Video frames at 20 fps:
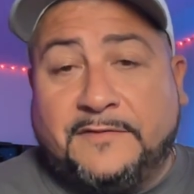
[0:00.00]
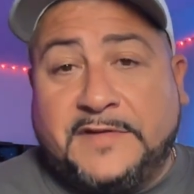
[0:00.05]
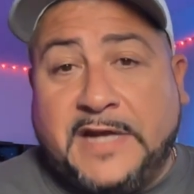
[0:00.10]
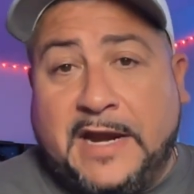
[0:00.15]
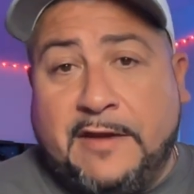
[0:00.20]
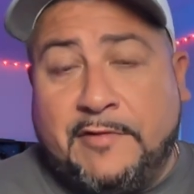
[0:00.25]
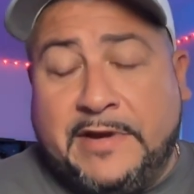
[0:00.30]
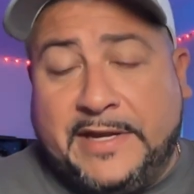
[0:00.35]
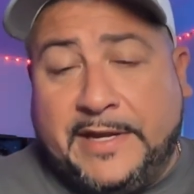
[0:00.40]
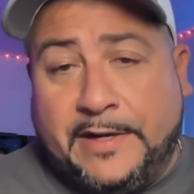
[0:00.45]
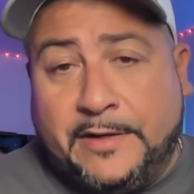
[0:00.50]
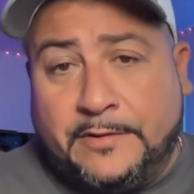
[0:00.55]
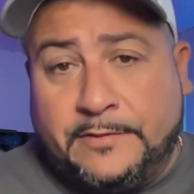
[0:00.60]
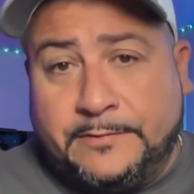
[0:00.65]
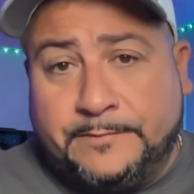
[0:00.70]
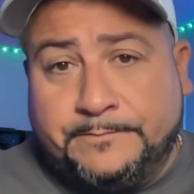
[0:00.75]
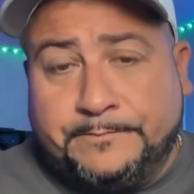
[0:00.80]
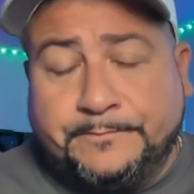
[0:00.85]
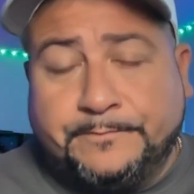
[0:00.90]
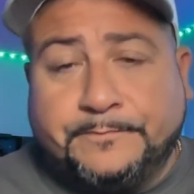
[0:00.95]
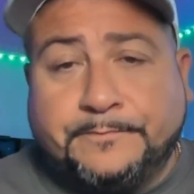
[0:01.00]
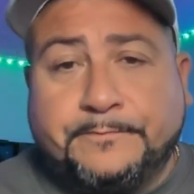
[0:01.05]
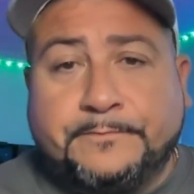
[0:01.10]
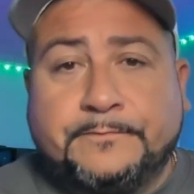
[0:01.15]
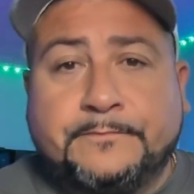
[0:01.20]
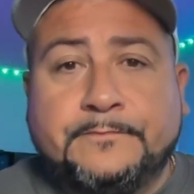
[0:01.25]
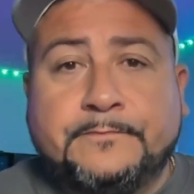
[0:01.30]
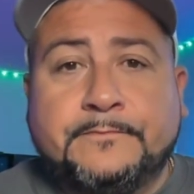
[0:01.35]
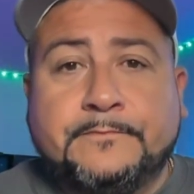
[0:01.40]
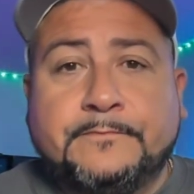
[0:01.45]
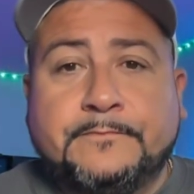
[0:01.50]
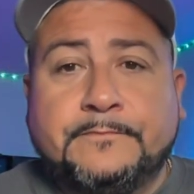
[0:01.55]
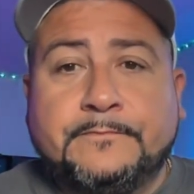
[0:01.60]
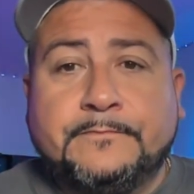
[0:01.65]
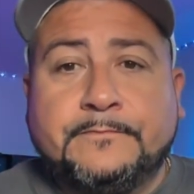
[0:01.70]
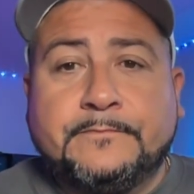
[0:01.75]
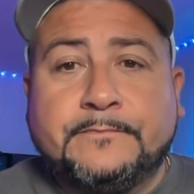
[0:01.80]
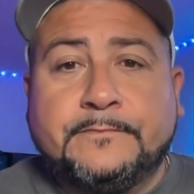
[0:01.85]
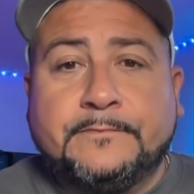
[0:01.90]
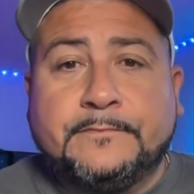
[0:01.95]
Tyreek Hill.
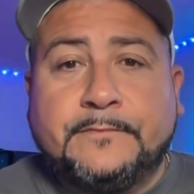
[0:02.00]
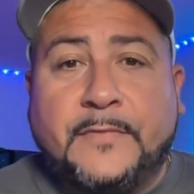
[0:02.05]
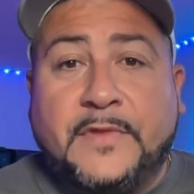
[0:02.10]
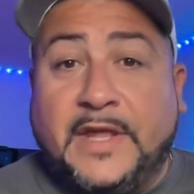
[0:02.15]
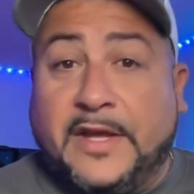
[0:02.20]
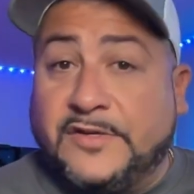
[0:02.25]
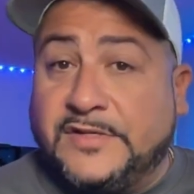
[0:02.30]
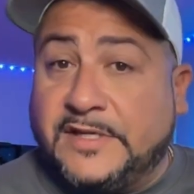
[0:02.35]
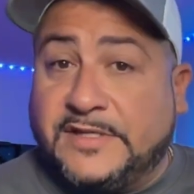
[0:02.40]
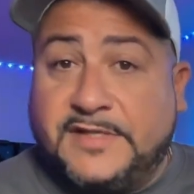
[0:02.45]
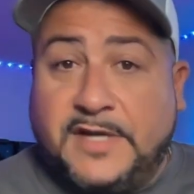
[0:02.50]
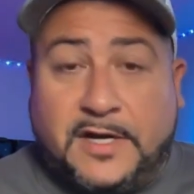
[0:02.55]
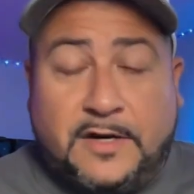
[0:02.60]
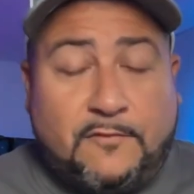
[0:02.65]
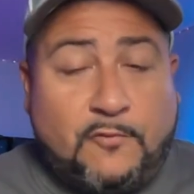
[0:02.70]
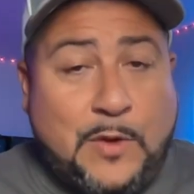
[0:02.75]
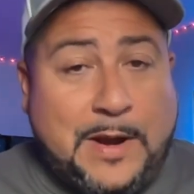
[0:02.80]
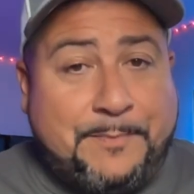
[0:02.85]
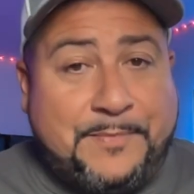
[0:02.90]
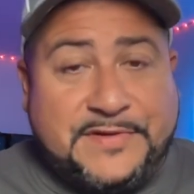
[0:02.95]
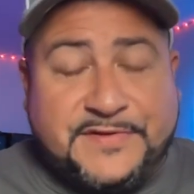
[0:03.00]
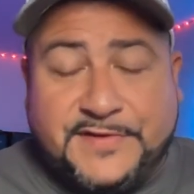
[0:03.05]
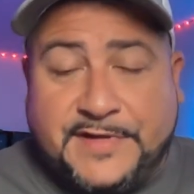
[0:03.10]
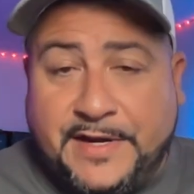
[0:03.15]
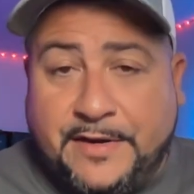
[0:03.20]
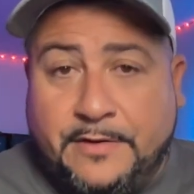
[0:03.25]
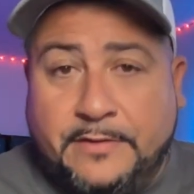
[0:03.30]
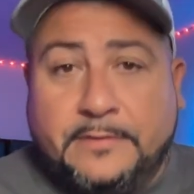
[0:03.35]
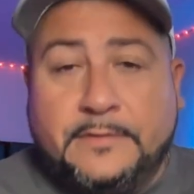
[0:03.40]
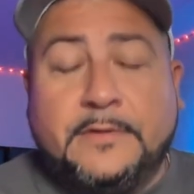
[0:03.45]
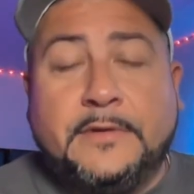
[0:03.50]
There's a ton of weapons there.